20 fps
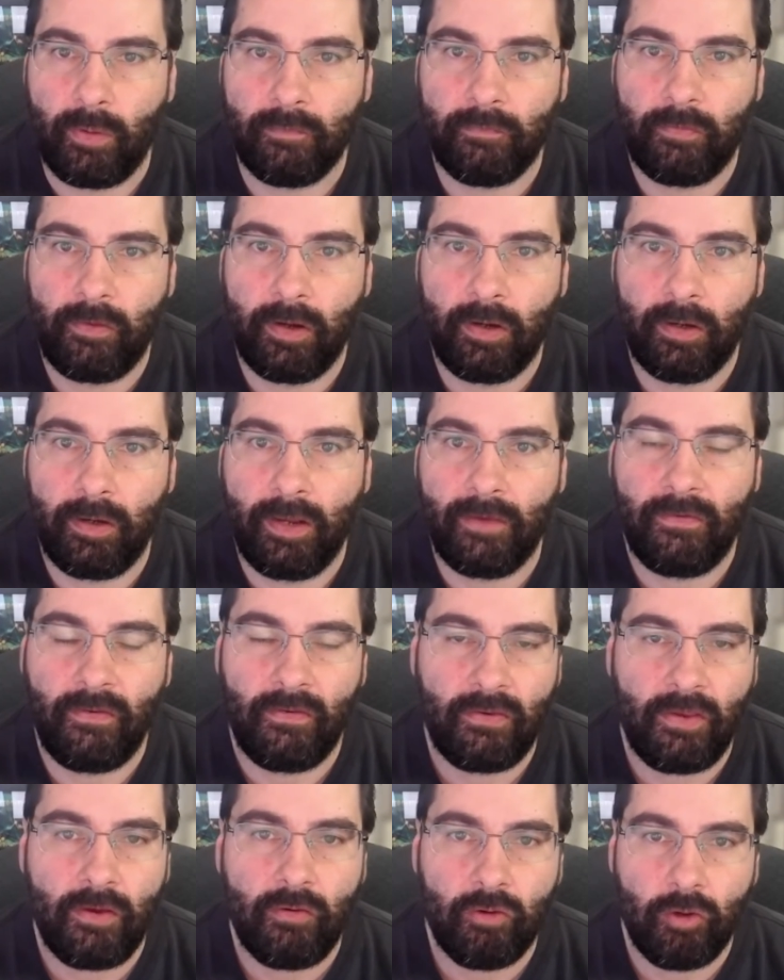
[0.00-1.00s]
If their
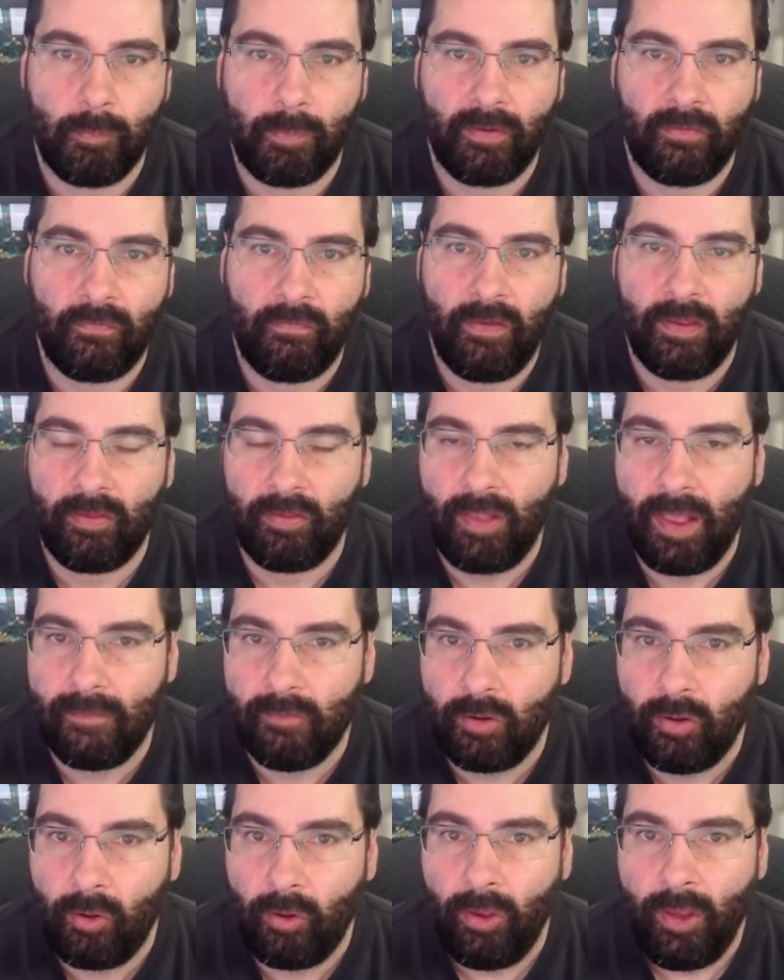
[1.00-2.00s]
existing group is 5th
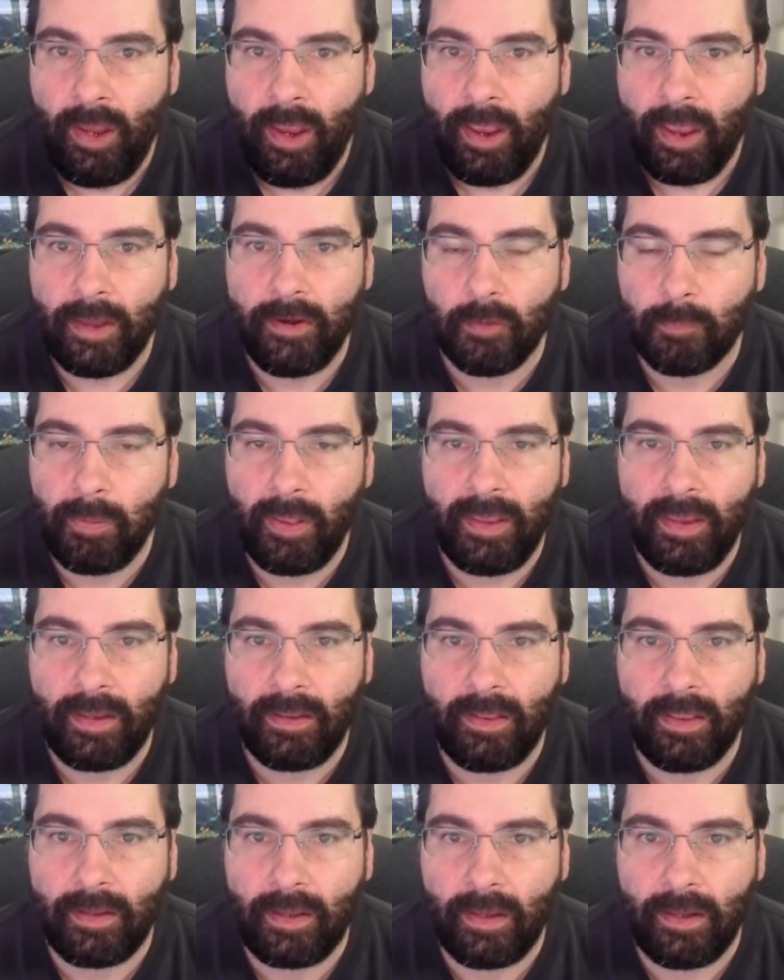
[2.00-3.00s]
level and you're playing
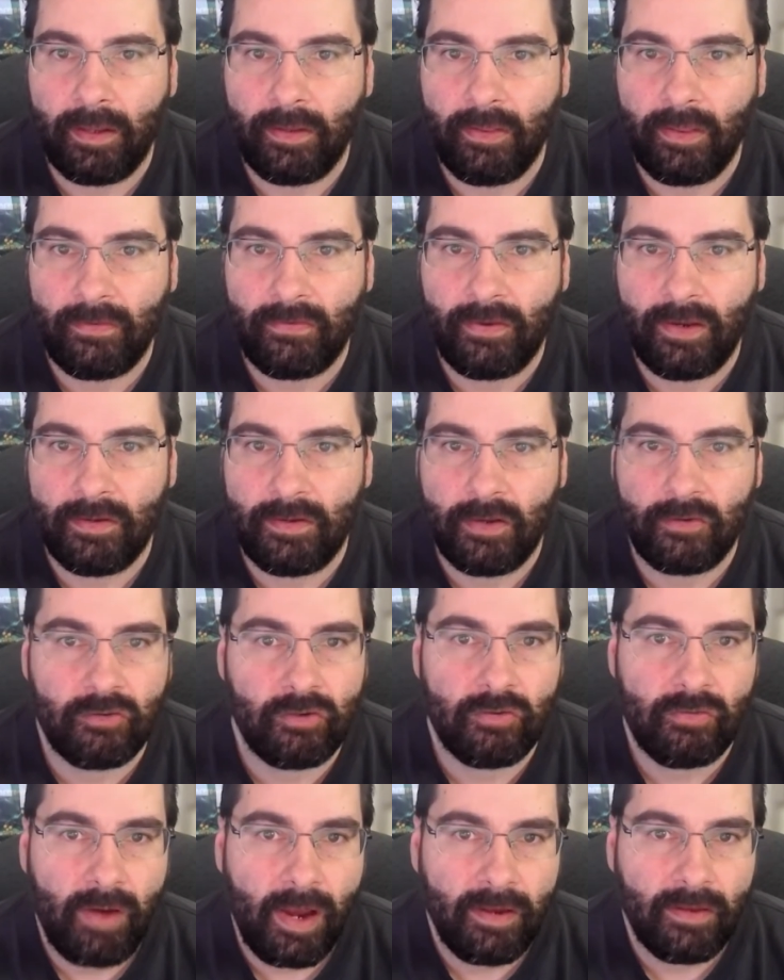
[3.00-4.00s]
like let's say a
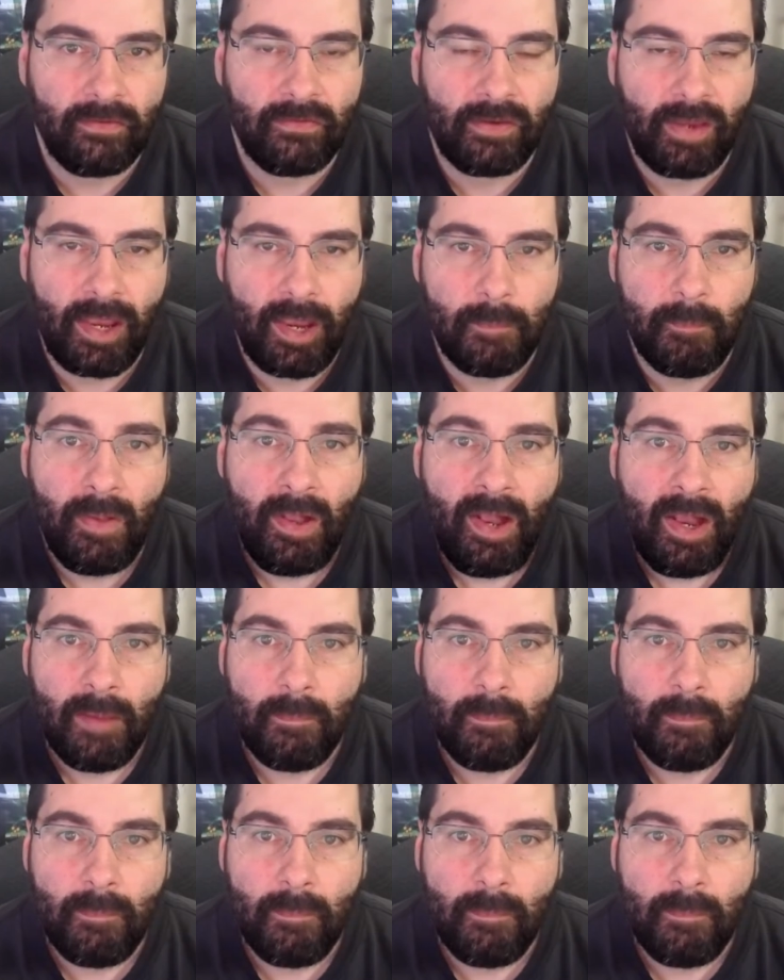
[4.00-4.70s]
Dungeons & Dragons game,